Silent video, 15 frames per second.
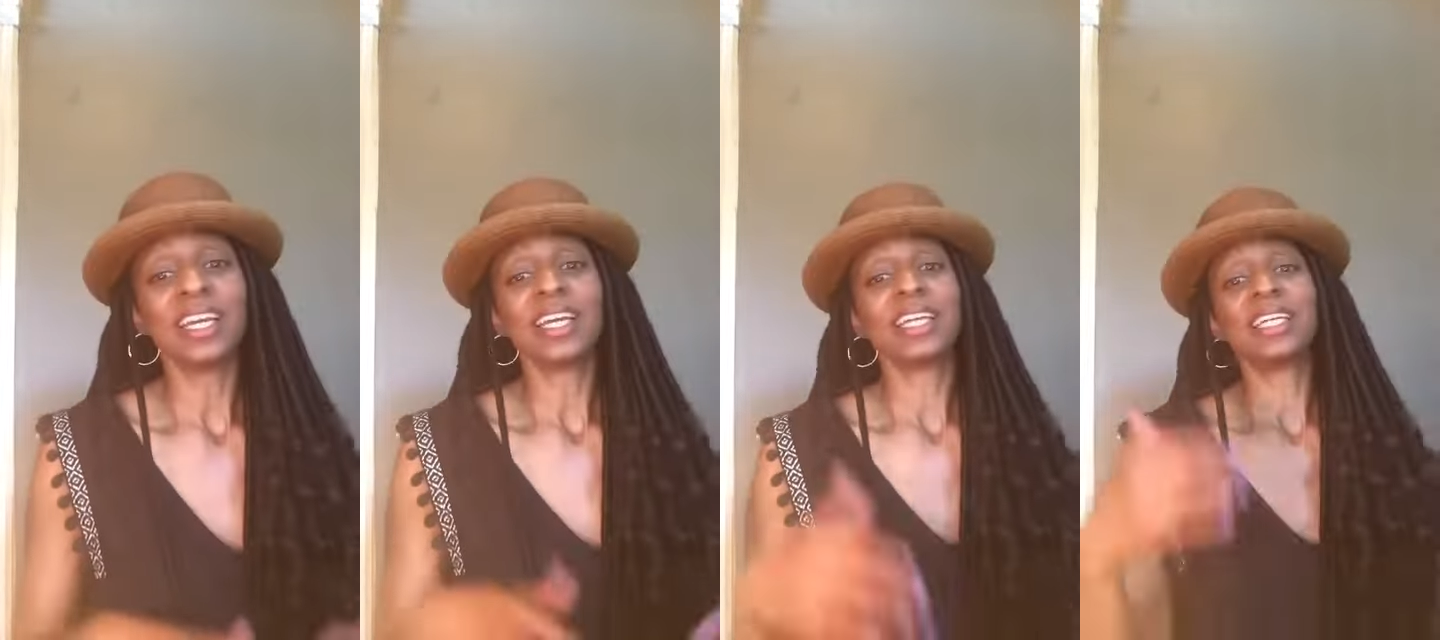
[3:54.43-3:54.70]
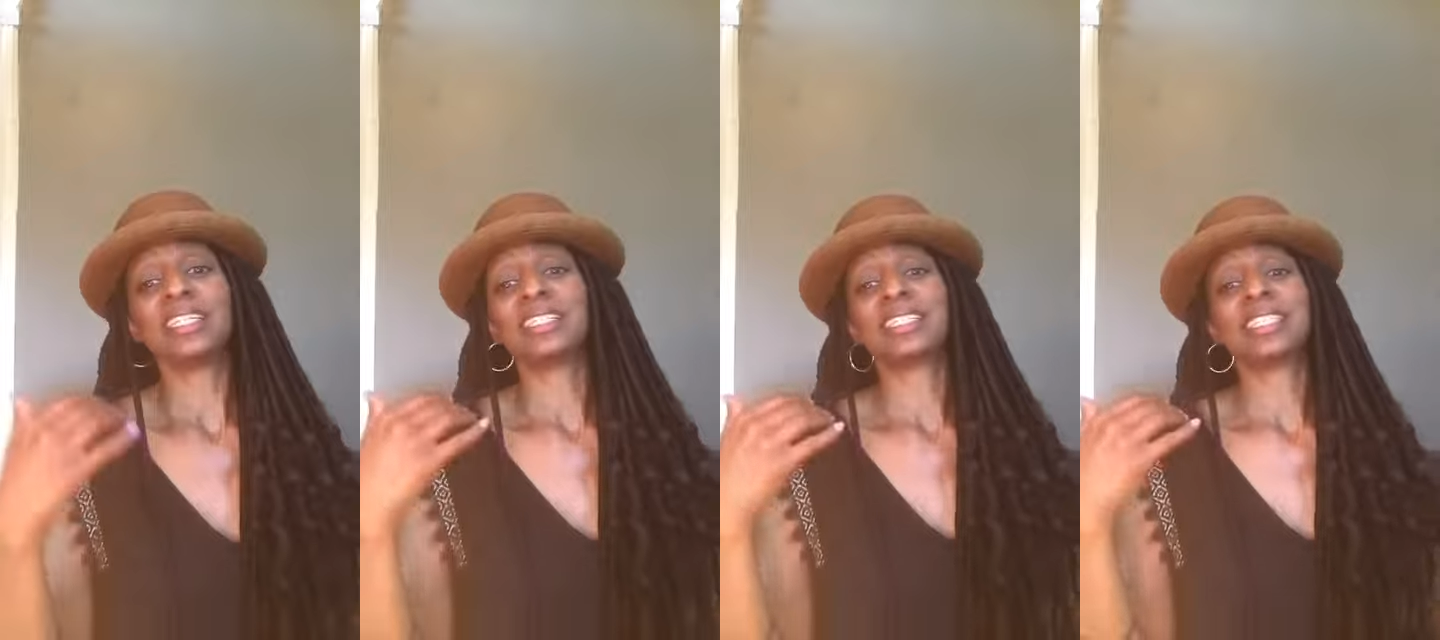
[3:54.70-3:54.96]

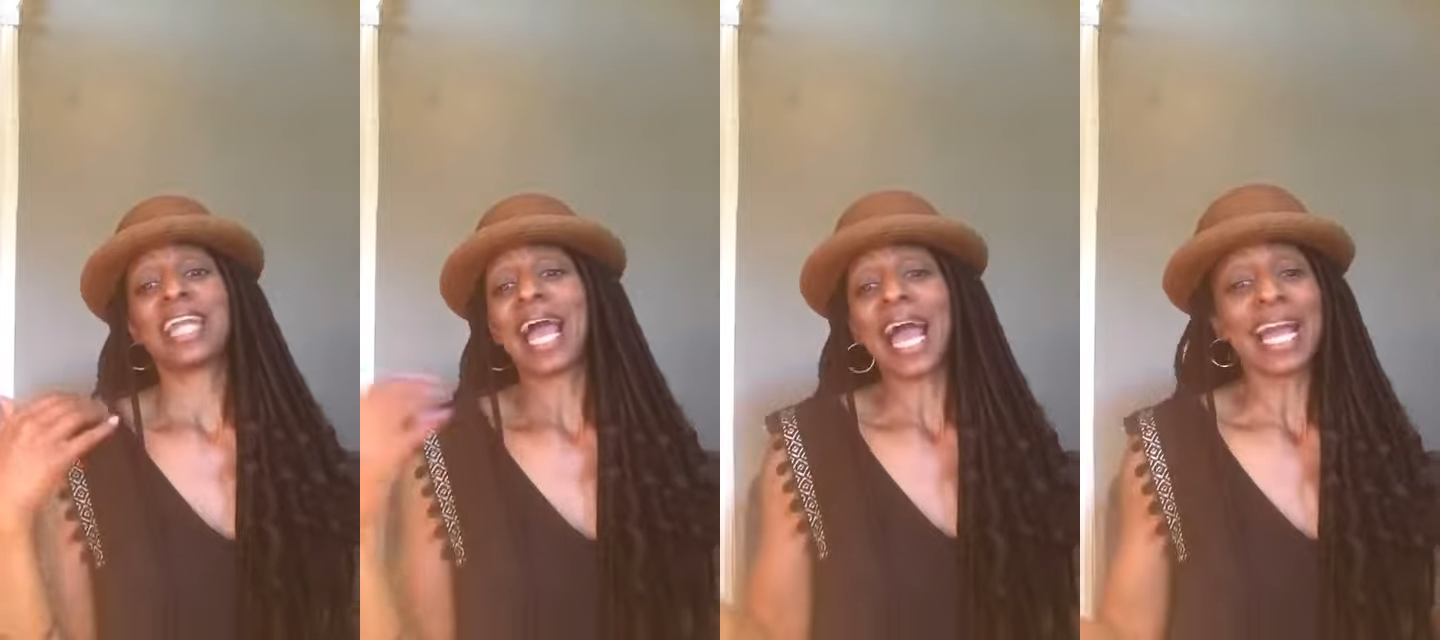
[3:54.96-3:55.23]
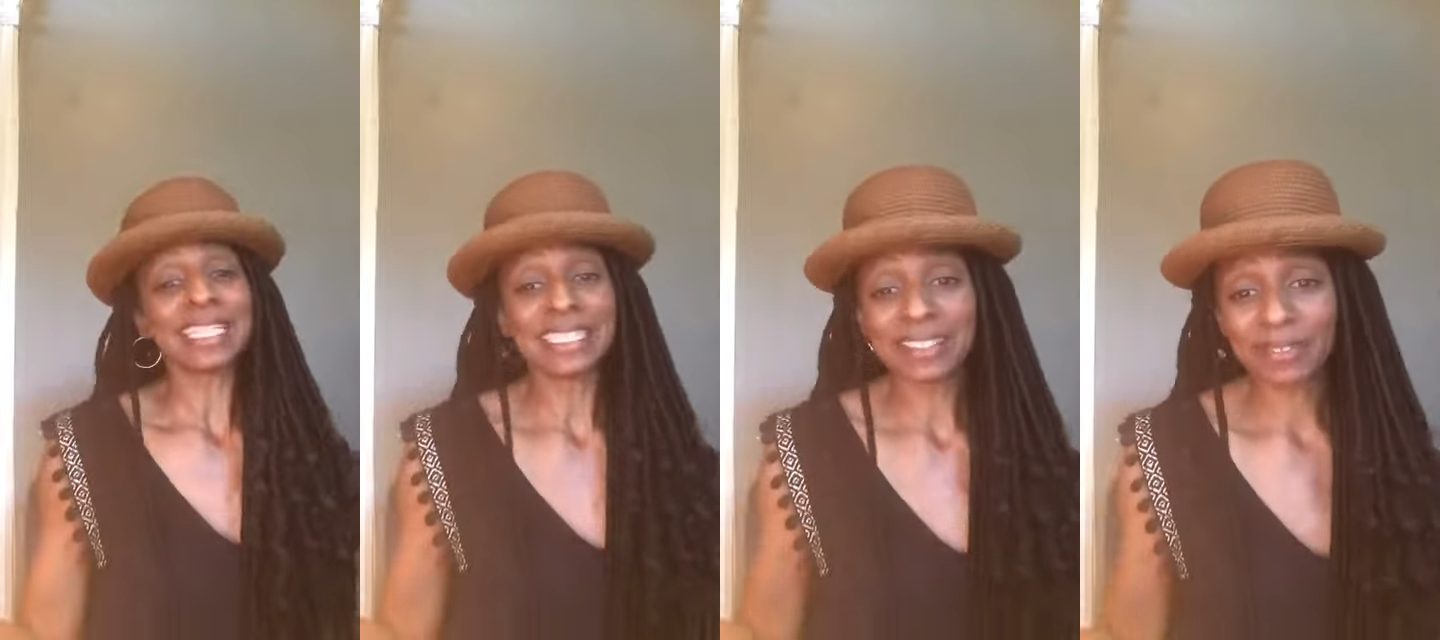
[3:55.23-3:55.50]
He's an
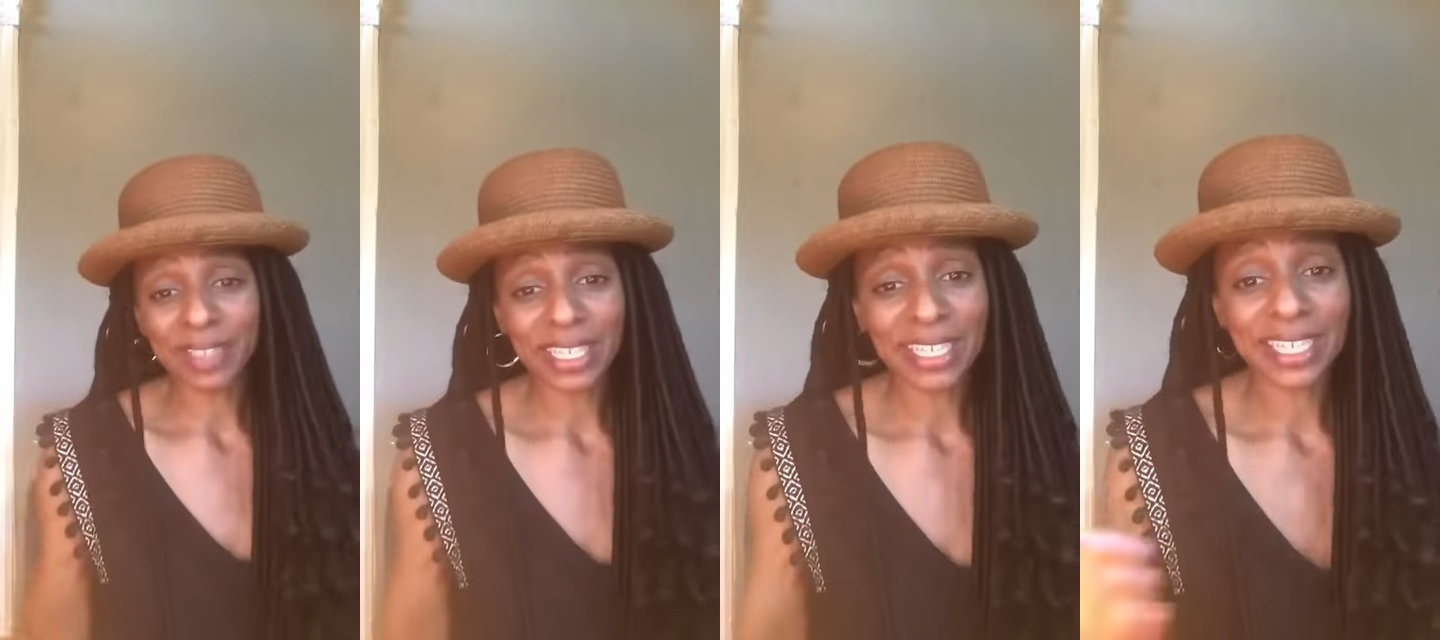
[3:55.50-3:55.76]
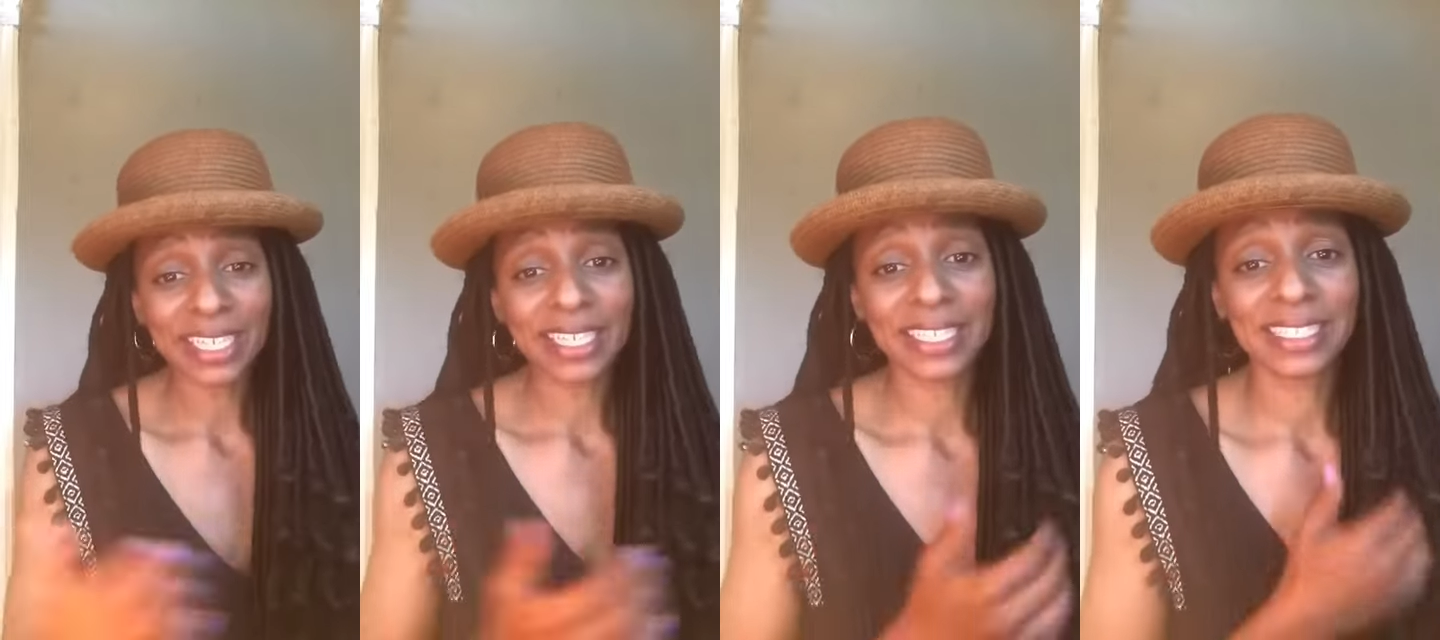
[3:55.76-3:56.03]

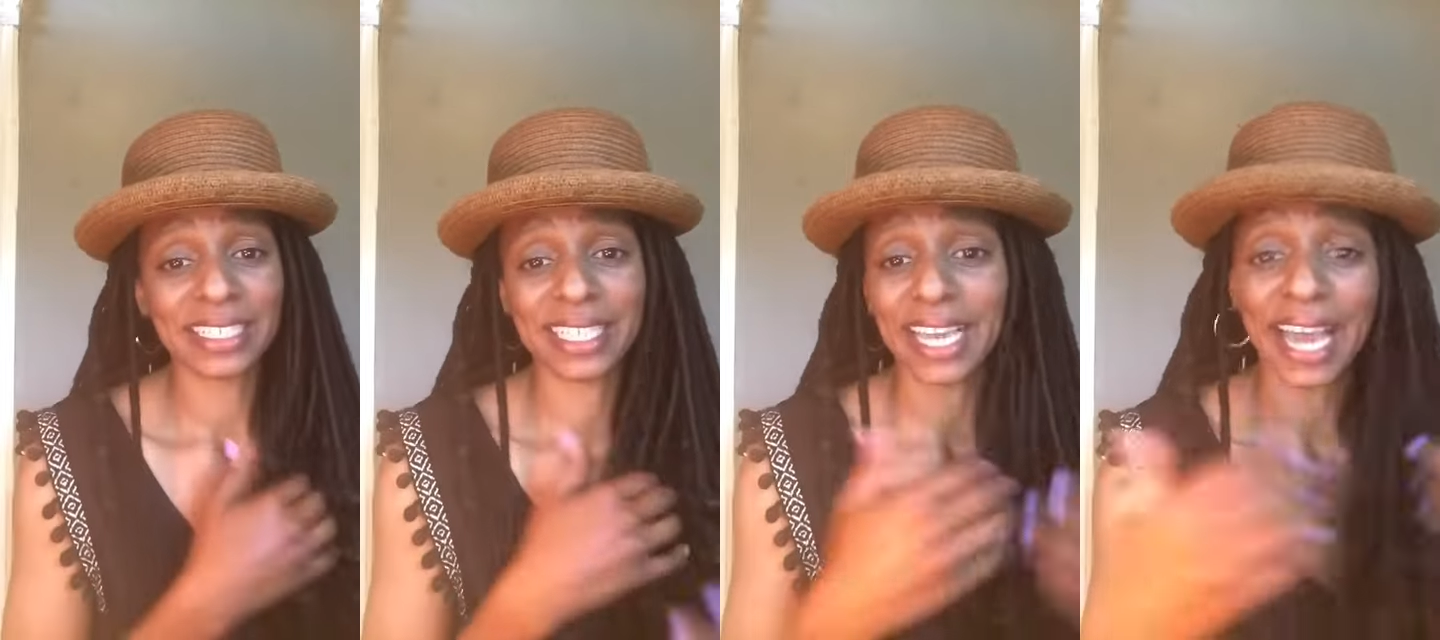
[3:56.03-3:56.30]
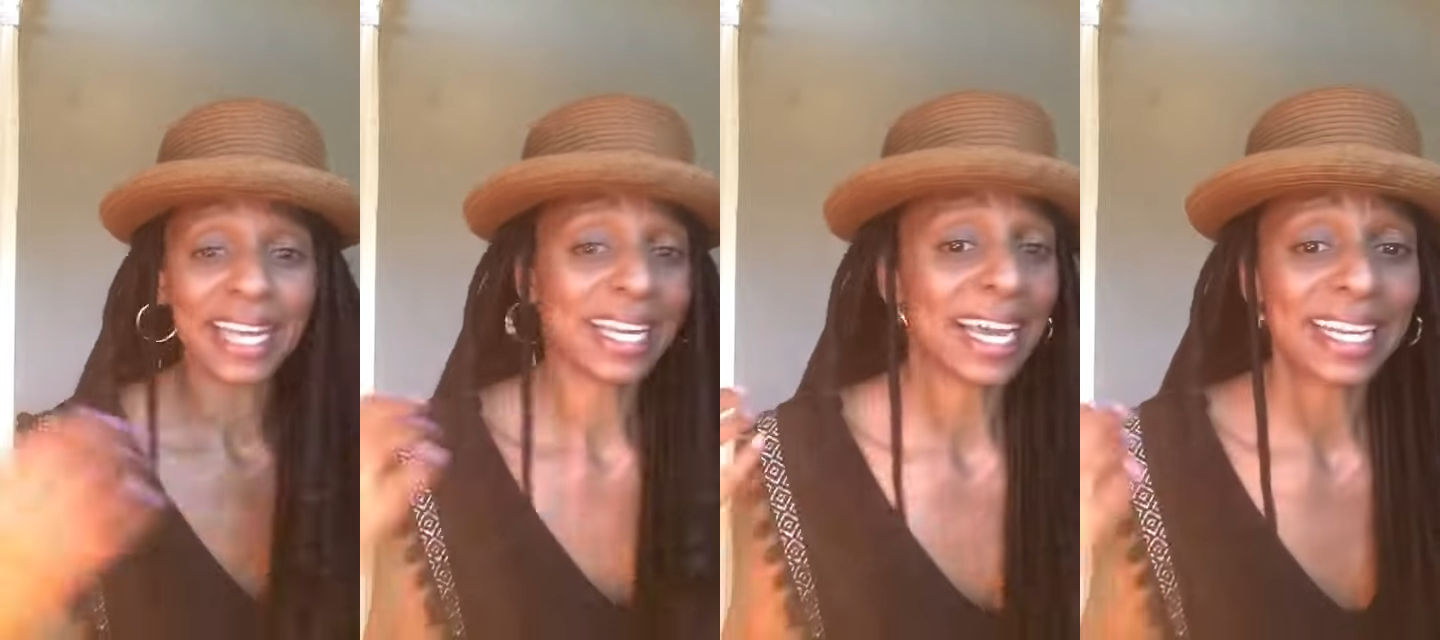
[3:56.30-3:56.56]
activist and
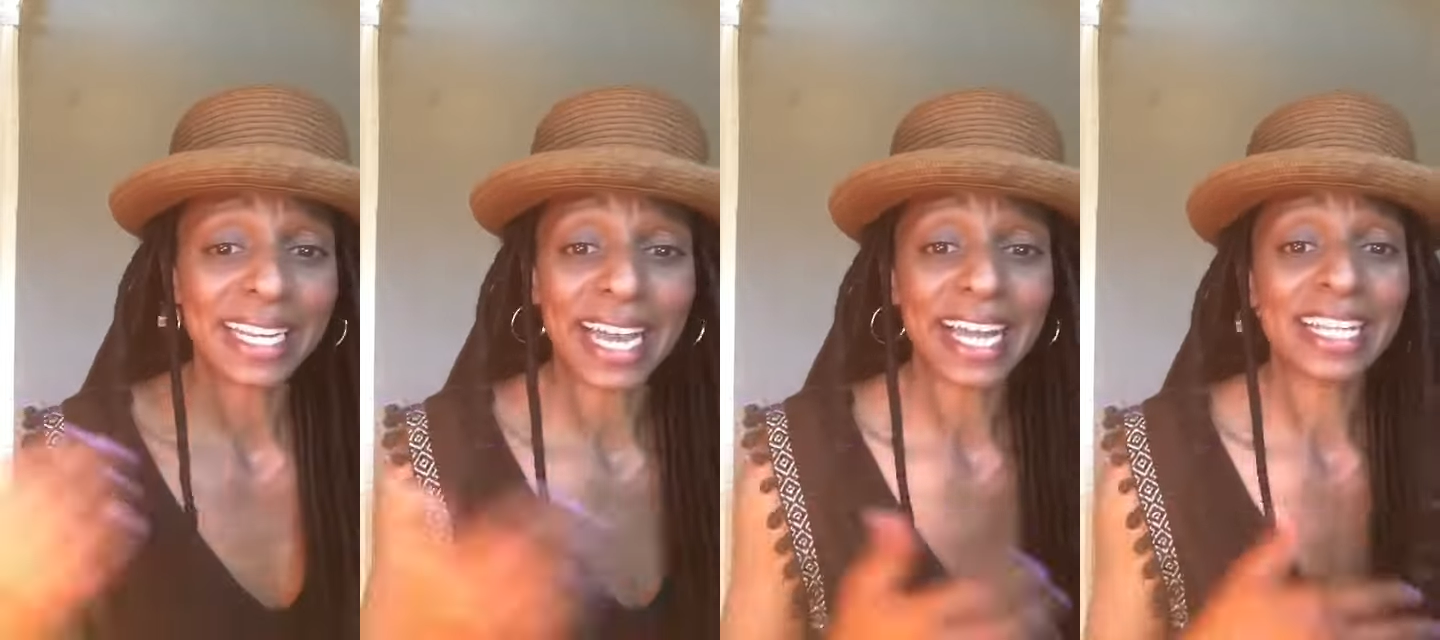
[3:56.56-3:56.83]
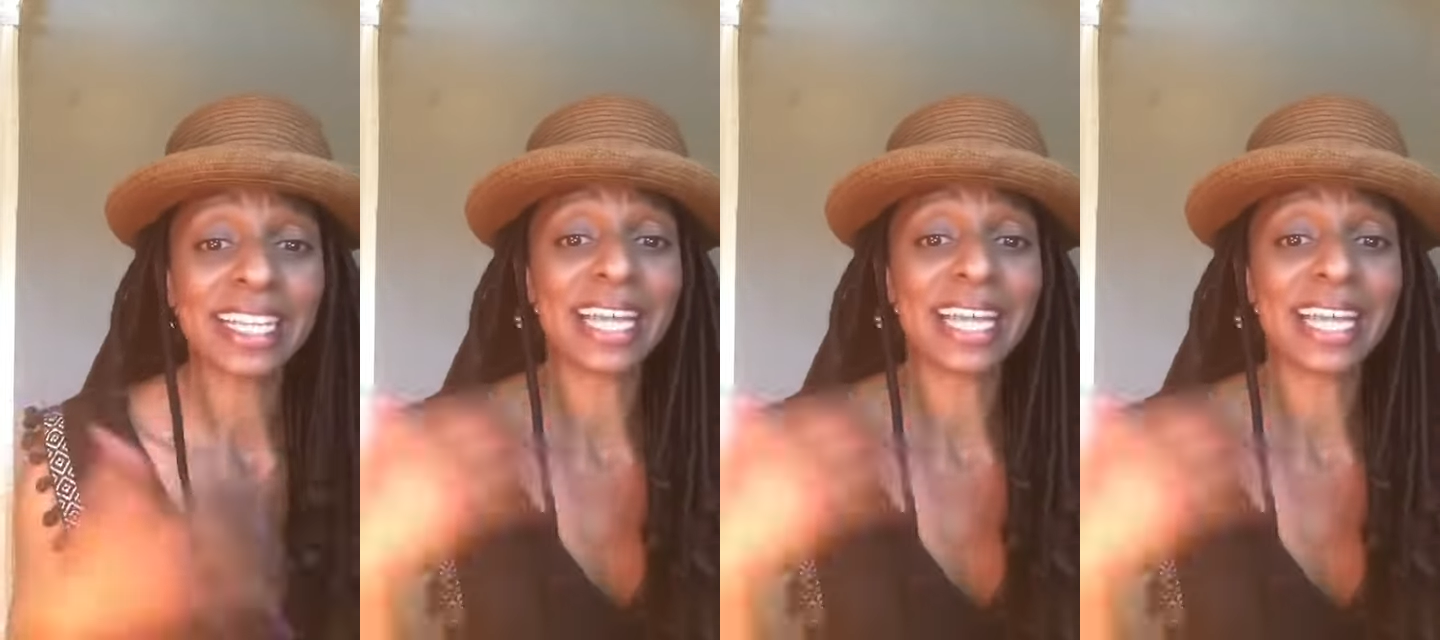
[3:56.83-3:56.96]
yada yada yada,